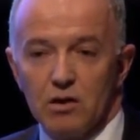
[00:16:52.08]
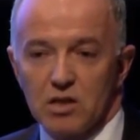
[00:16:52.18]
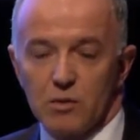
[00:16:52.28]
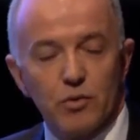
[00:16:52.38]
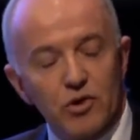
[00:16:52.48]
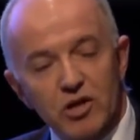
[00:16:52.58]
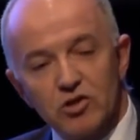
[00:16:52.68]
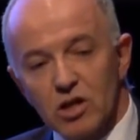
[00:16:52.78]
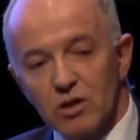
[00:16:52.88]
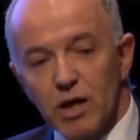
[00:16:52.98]
So you
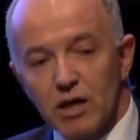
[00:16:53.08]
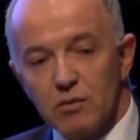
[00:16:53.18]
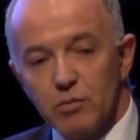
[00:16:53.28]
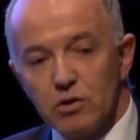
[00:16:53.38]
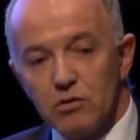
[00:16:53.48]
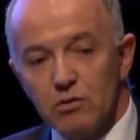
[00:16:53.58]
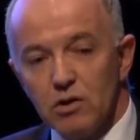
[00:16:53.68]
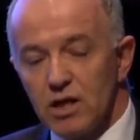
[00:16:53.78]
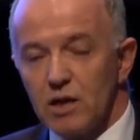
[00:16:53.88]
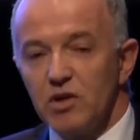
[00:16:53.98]
begrudgingly pay the bill.
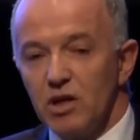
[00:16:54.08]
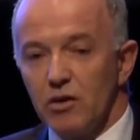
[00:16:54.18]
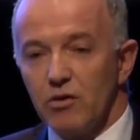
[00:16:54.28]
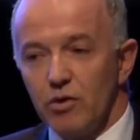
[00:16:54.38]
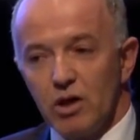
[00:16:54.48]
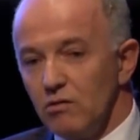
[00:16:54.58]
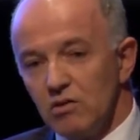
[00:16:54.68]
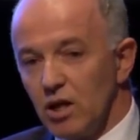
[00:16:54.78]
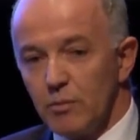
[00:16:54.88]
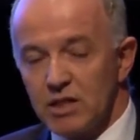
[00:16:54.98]
Come to year 3,
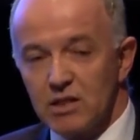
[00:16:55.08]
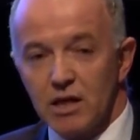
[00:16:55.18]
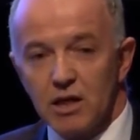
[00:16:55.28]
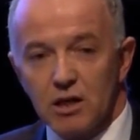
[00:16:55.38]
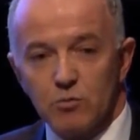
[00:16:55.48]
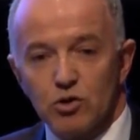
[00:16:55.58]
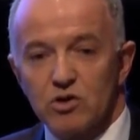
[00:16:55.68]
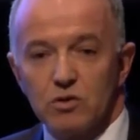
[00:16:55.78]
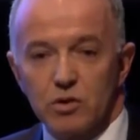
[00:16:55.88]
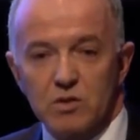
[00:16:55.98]
you don't maintain it anymore.
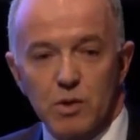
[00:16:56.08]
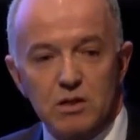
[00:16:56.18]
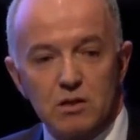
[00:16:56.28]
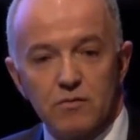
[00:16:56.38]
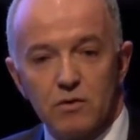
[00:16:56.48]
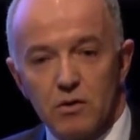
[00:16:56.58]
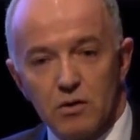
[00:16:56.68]
It's too expensive.